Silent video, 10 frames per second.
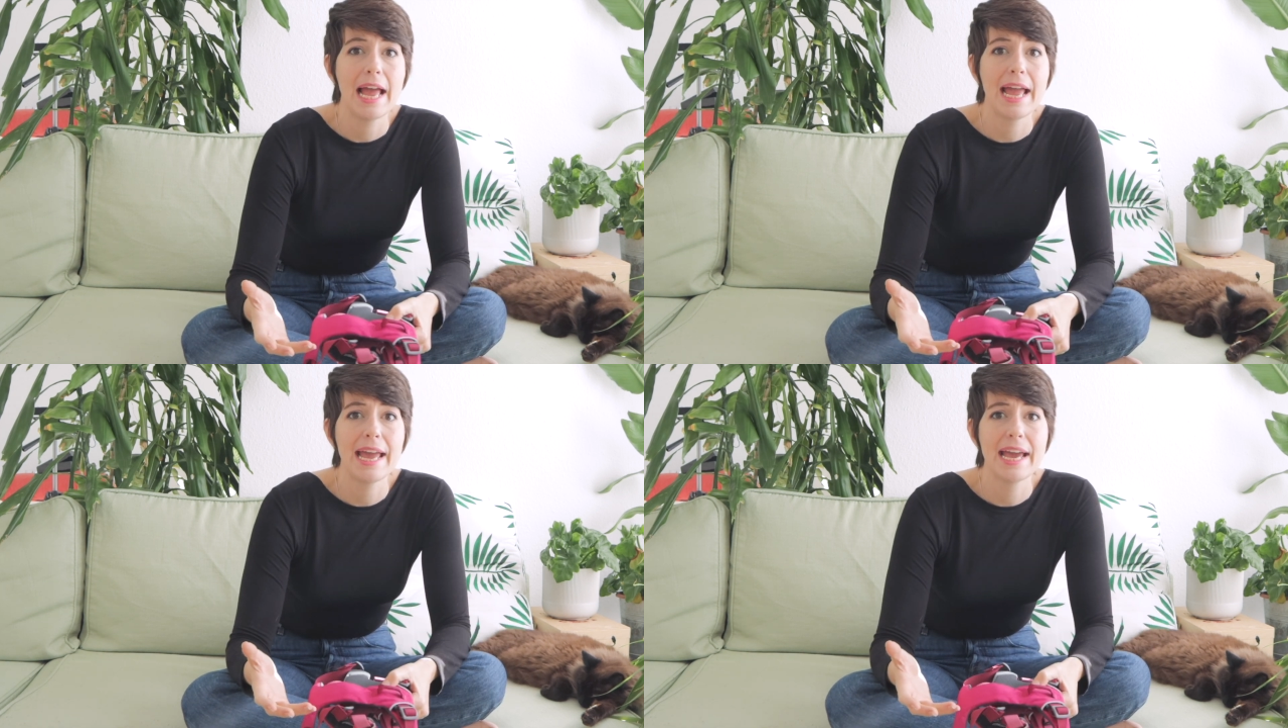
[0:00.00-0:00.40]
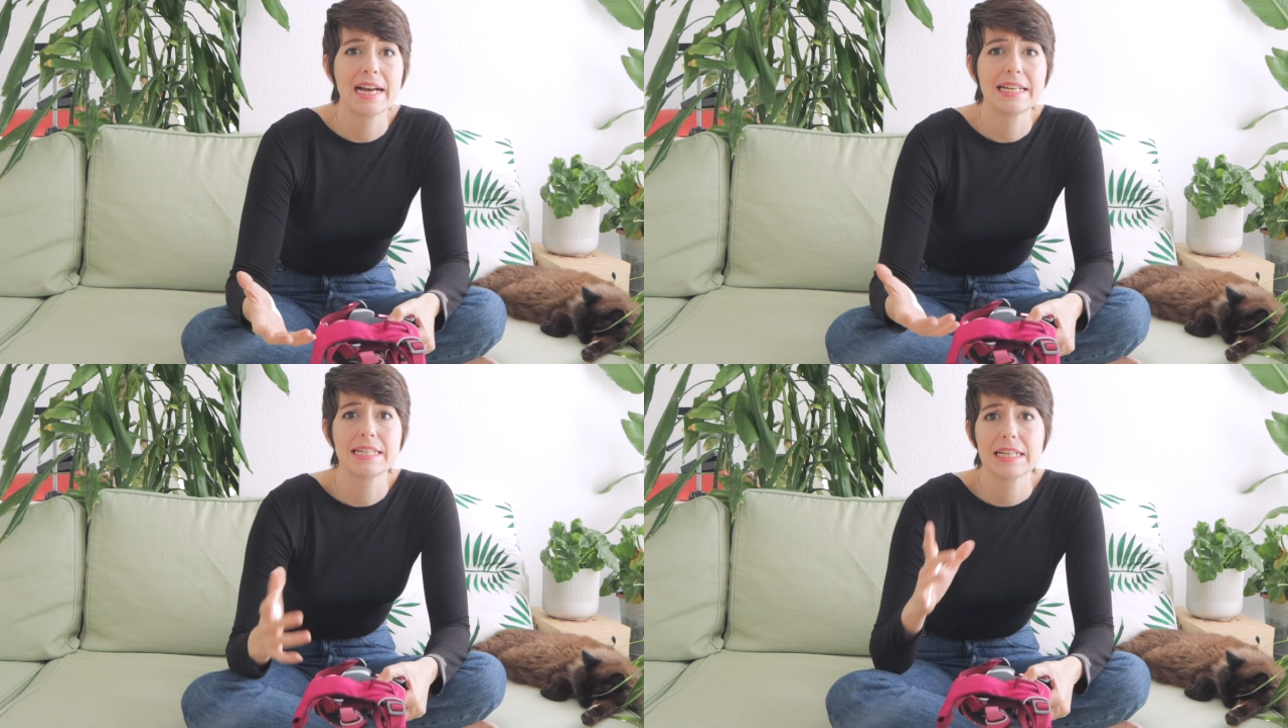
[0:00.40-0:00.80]

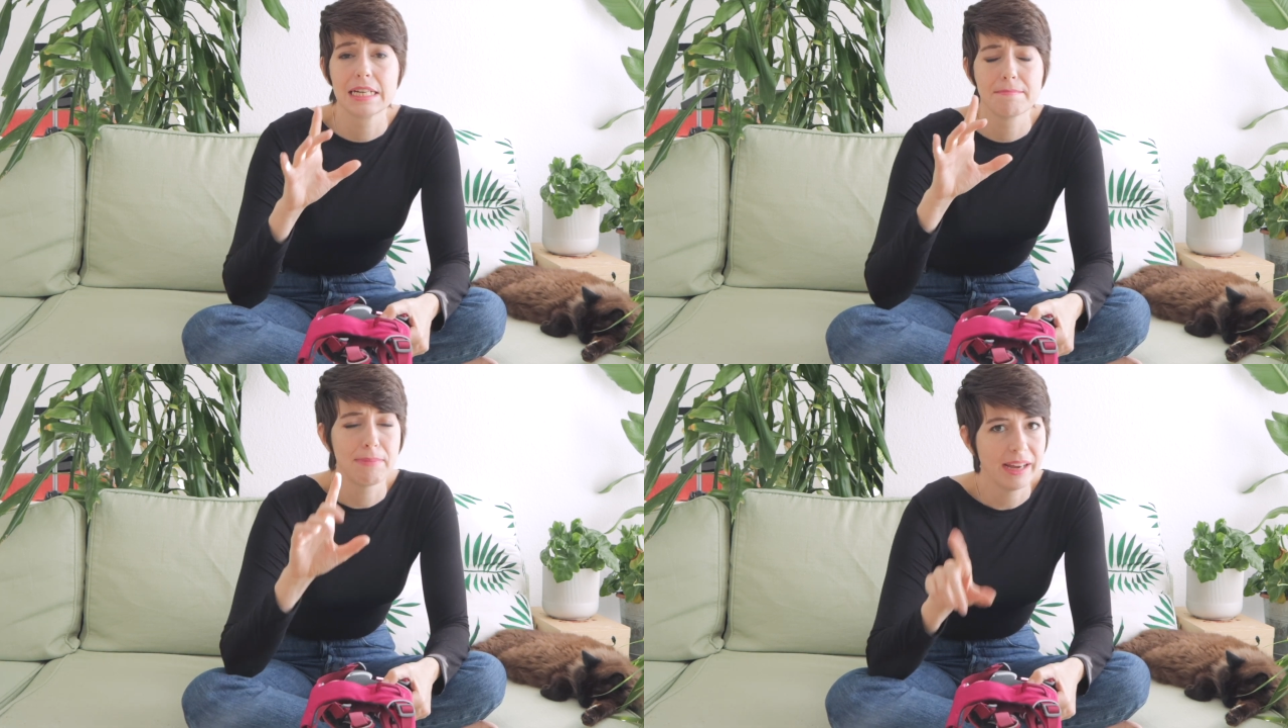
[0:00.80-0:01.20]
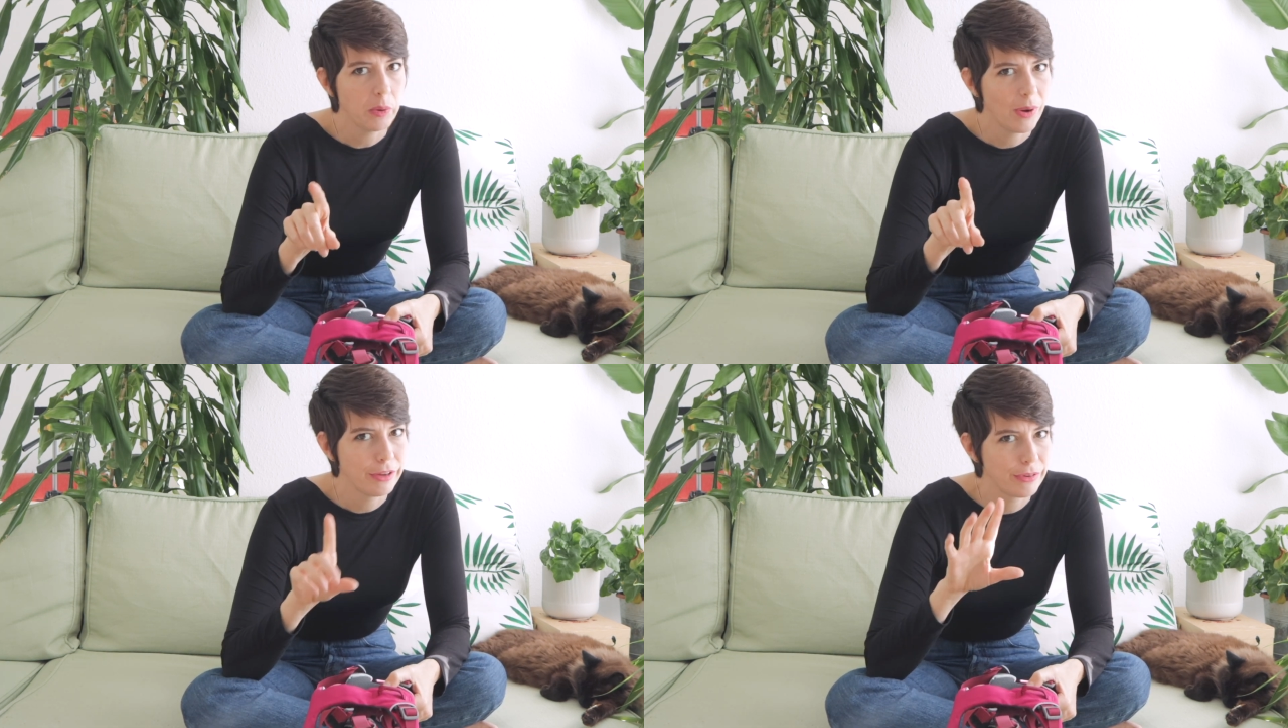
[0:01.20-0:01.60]
And By the
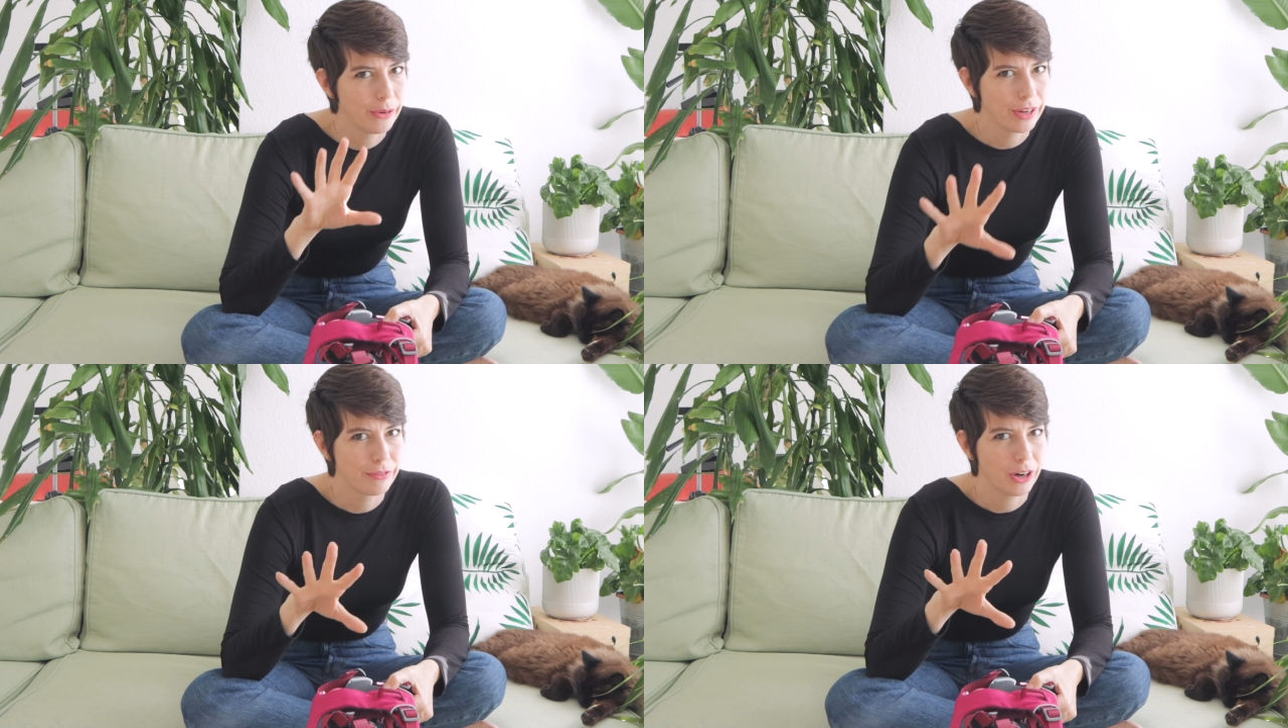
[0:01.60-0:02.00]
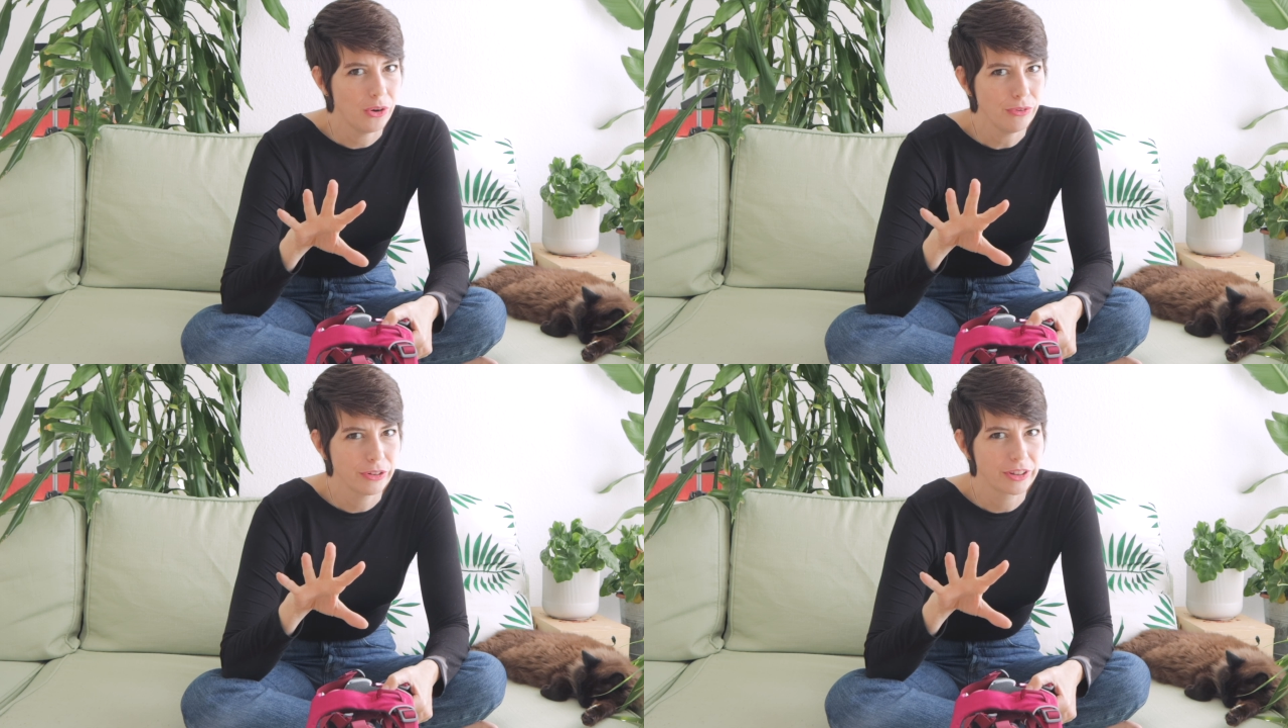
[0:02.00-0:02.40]
way, if you're looking for a
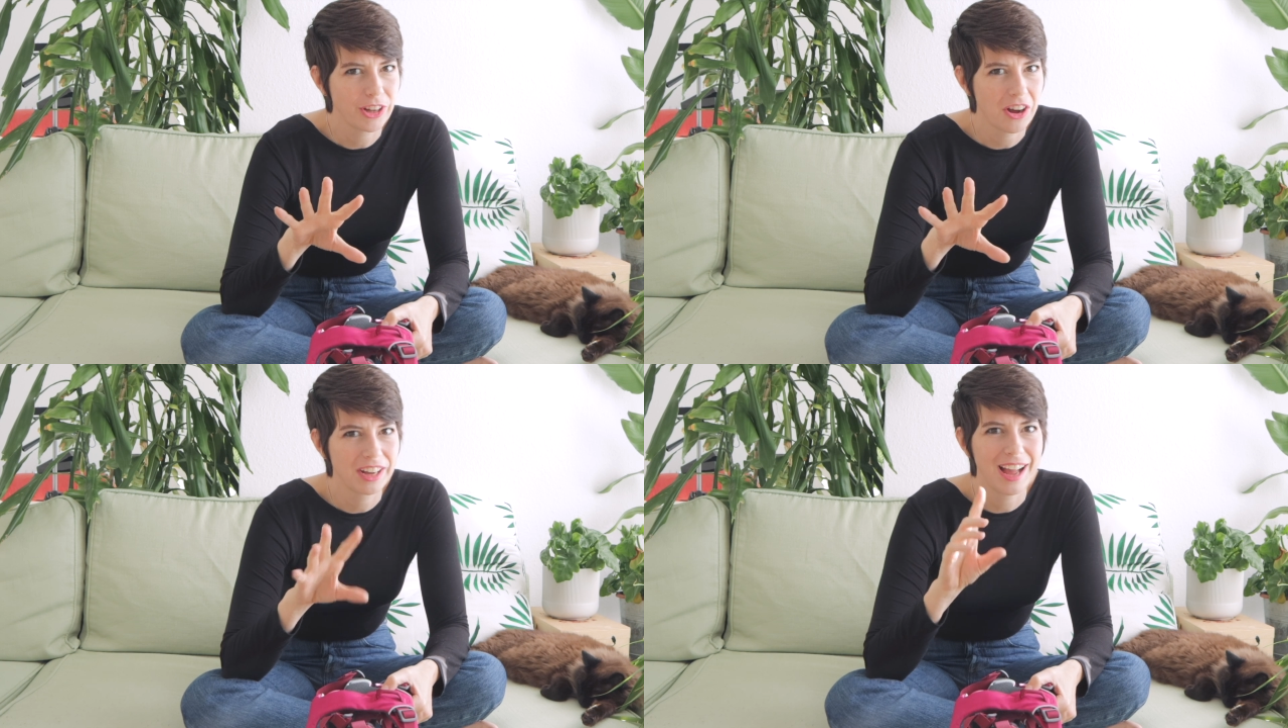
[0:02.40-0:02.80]
coat for your dog,